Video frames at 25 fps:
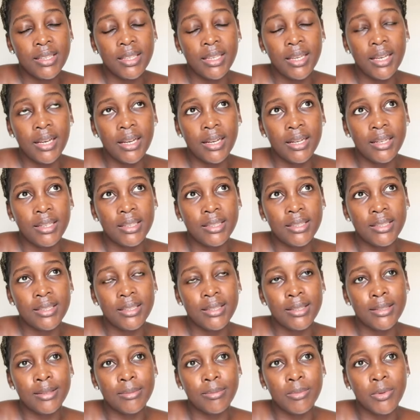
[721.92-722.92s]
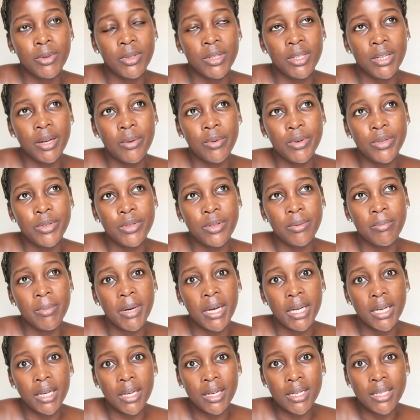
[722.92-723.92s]
Yeah, since morning. I went to the
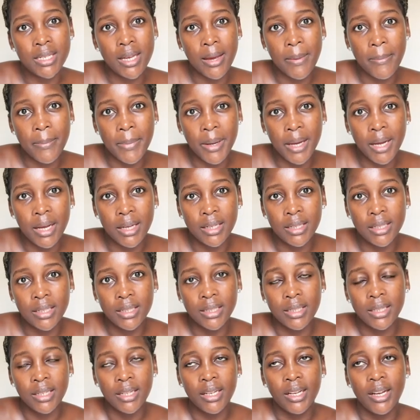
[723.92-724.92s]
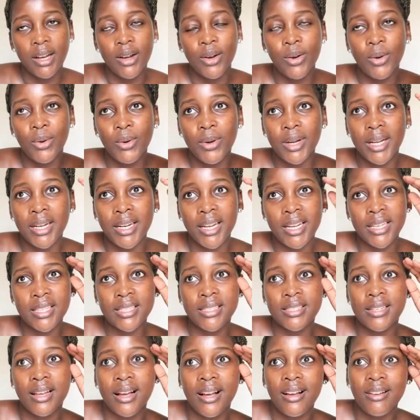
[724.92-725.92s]
market, came back,
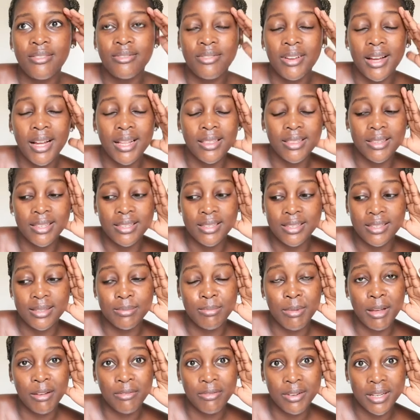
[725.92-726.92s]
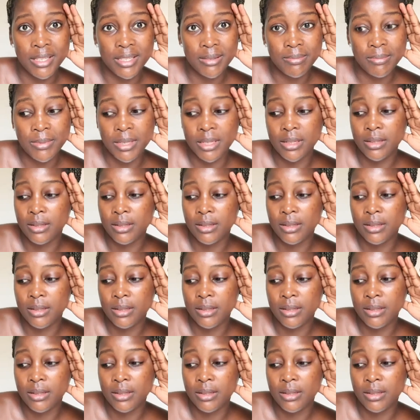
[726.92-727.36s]
organized stuff, and this is my first meal.